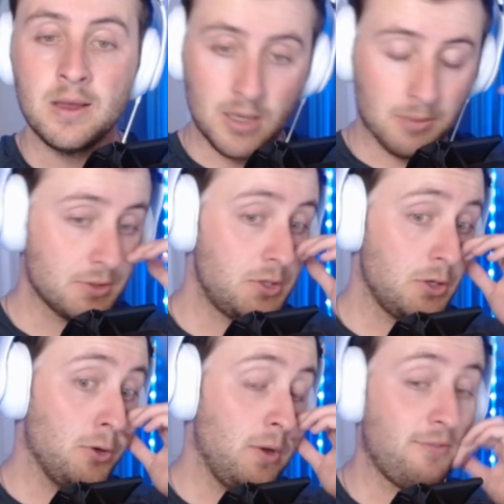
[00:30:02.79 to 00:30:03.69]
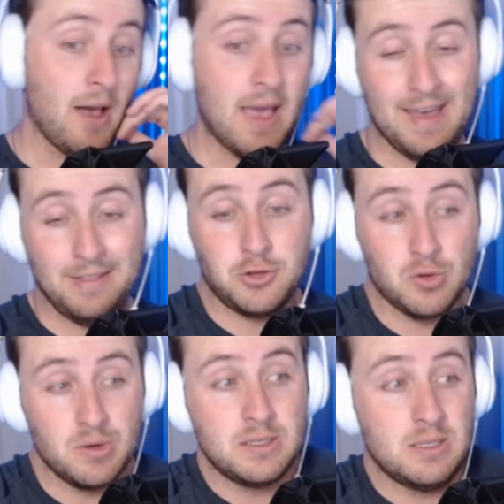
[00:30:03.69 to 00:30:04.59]
Number two, if I had the
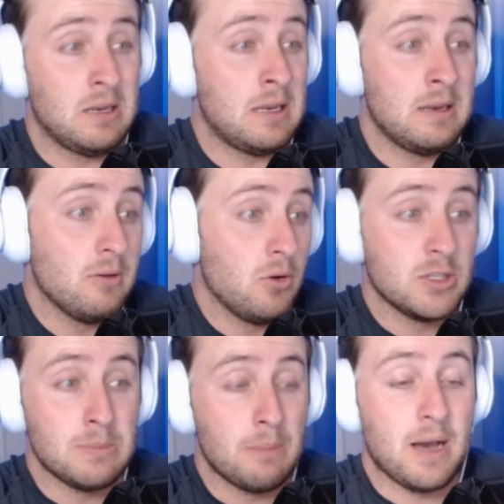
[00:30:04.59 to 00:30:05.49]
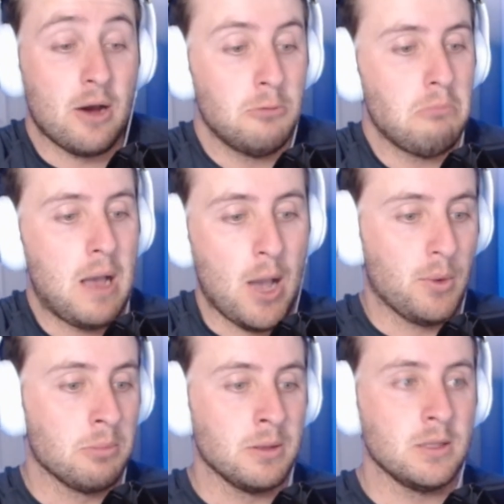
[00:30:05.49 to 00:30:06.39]
choice and ultimate power, I
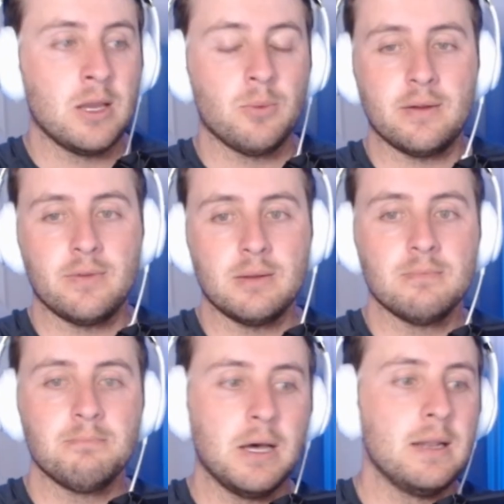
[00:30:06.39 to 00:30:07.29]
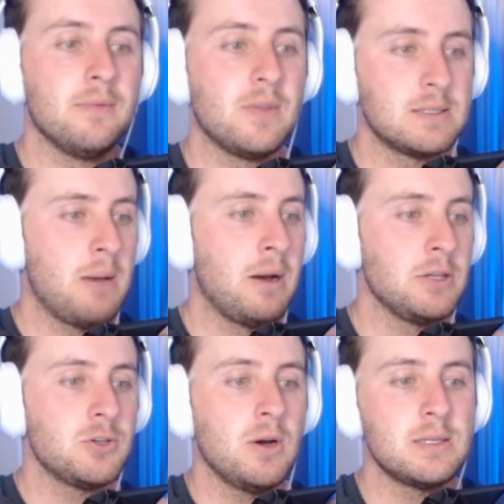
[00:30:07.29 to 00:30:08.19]
would completely get rid of it but that's not my
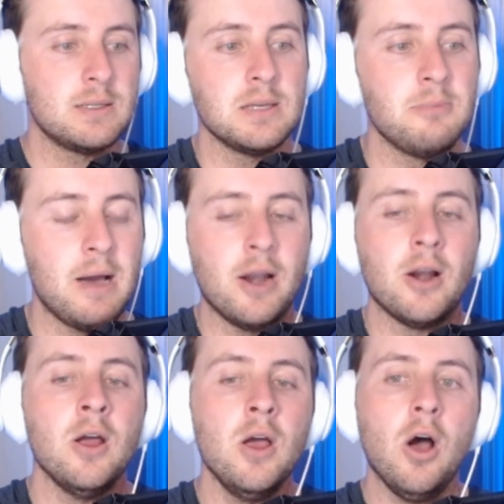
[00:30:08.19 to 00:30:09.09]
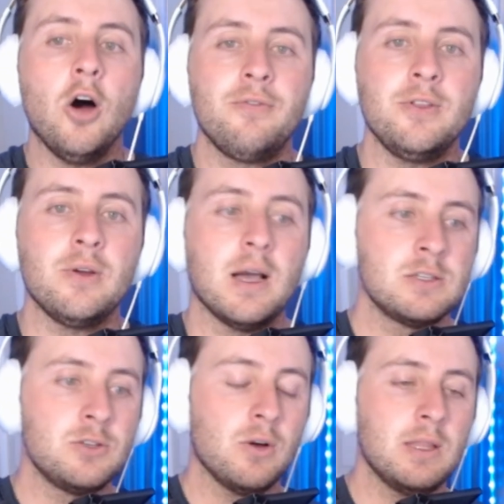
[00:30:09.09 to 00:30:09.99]
choice. It doesn't matter. Hopefully, you guys
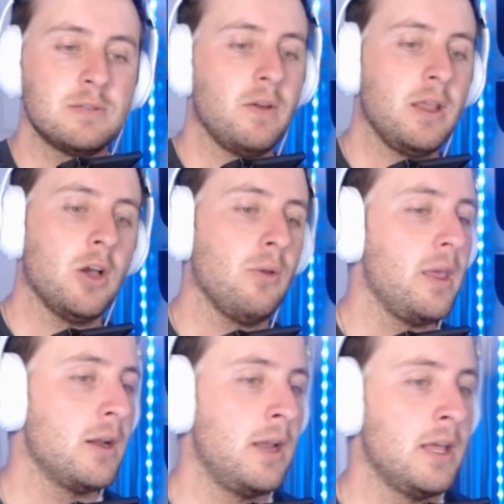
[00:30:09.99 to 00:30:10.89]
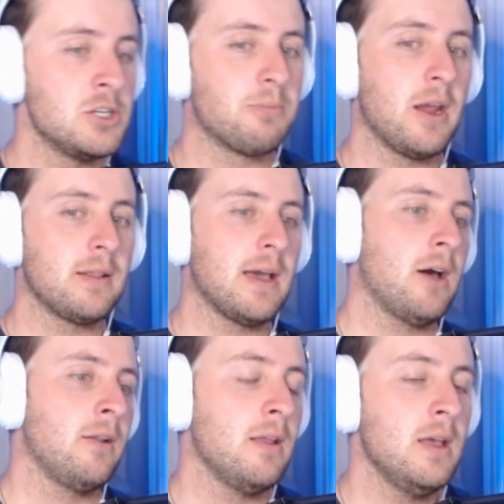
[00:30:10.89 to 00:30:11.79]
enjoyed this video and the unhinged
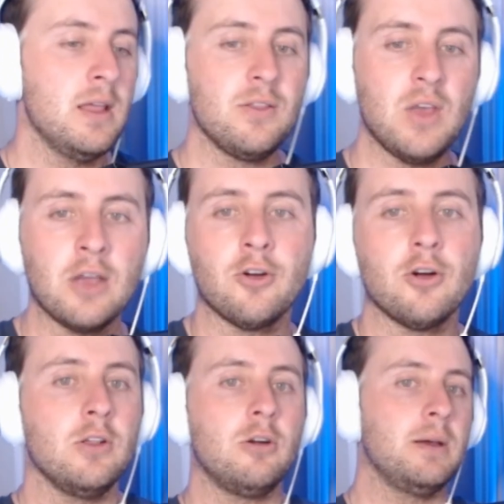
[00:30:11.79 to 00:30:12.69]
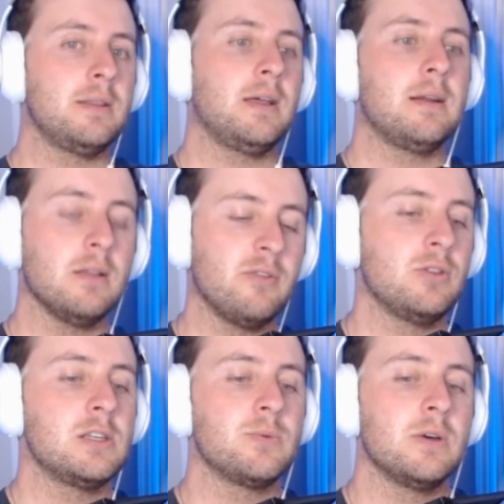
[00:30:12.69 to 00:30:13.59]
breakdown and the anger a little bit that I
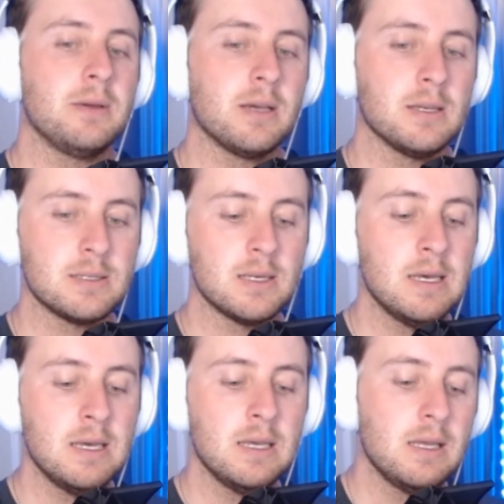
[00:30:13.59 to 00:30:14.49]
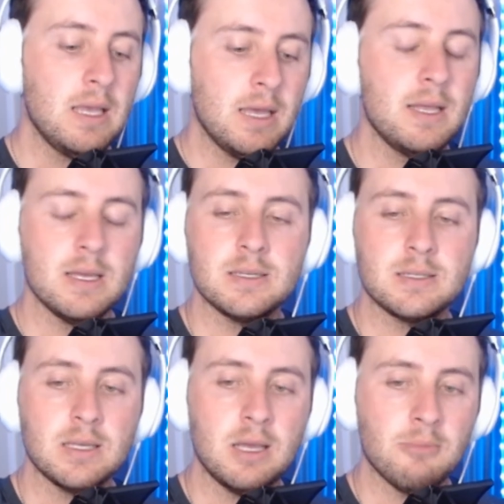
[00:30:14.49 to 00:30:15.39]
delivered this with because it
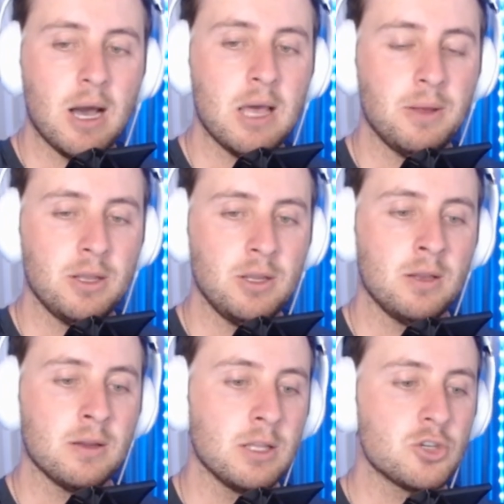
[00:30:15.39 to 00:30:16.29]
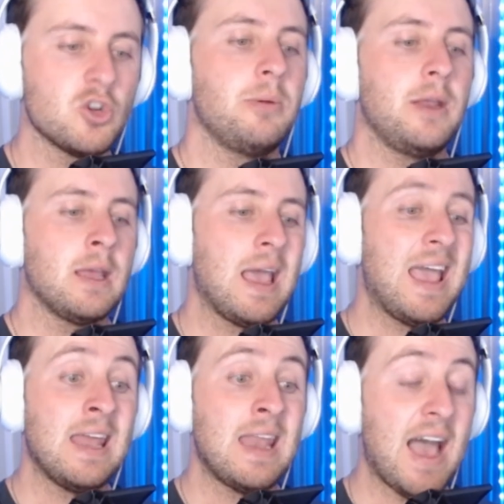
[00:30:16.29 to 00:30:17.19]
is, in my opinion, contributing
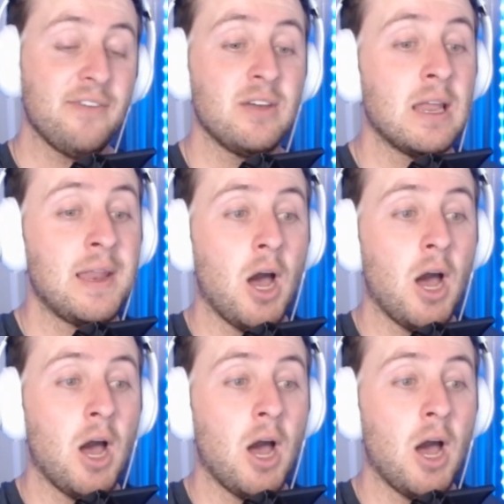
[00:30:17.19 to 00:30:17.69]
and having an